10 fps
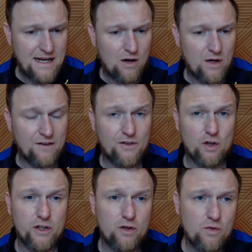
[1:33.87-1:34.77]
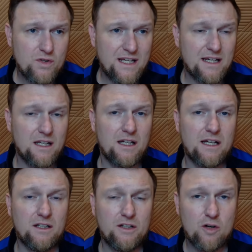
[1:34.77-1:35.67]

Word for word: Now, if you're using uh,